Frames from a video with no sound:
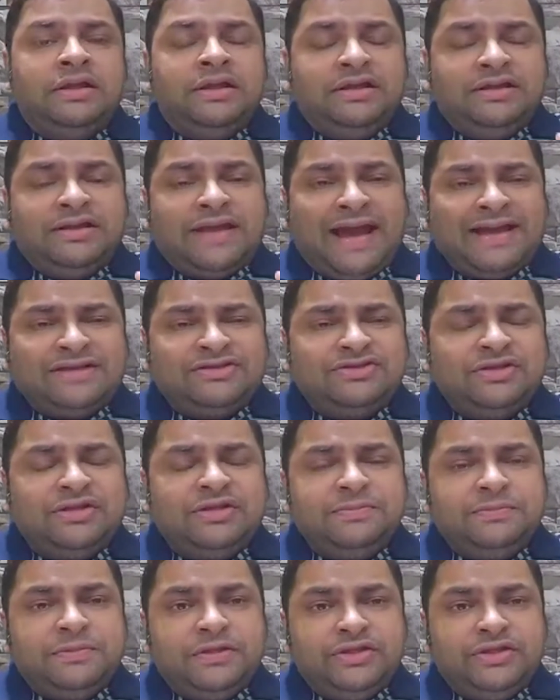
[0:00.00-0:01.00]
it
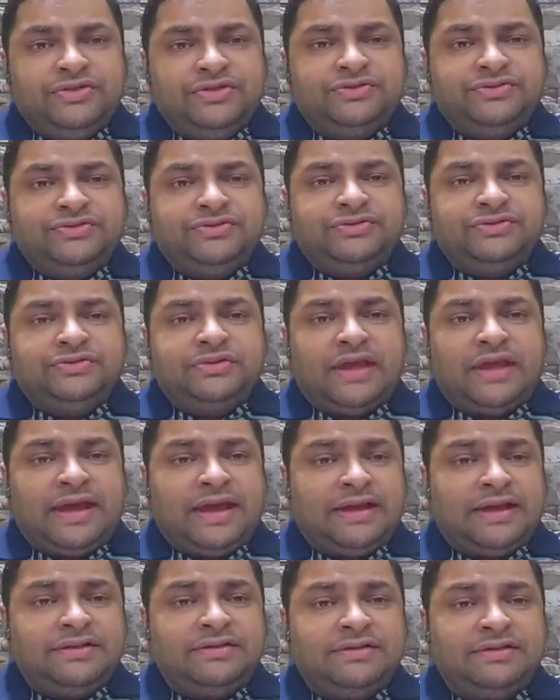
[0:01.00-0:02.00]
actually means
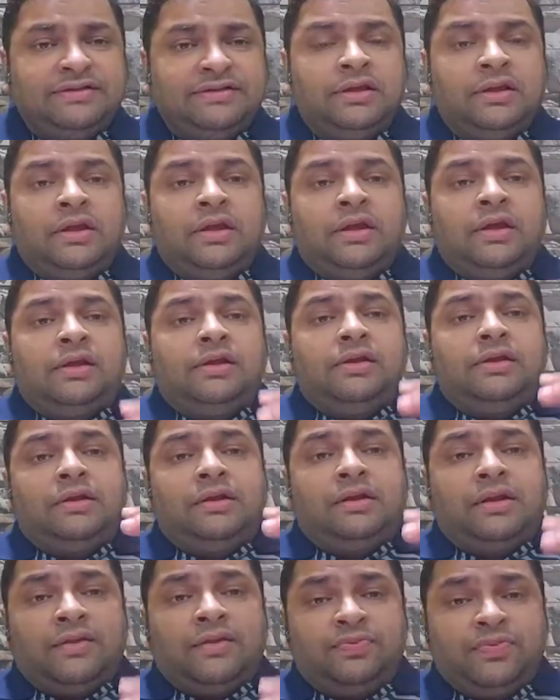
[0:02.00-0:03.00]
that
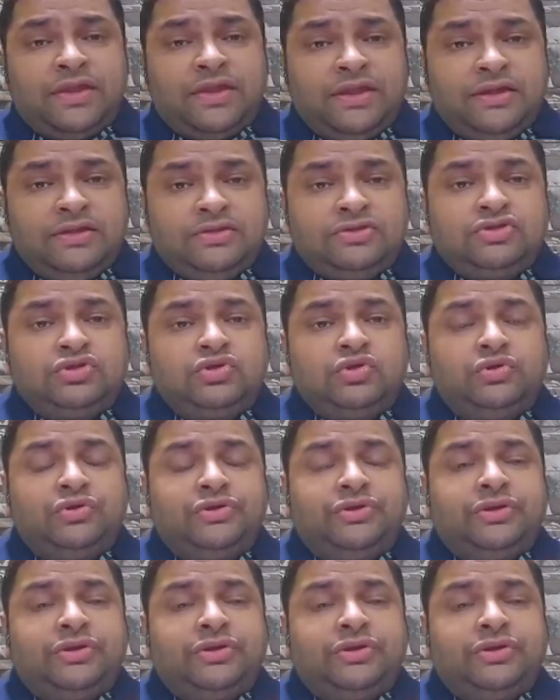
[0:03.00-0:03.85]
nothing should,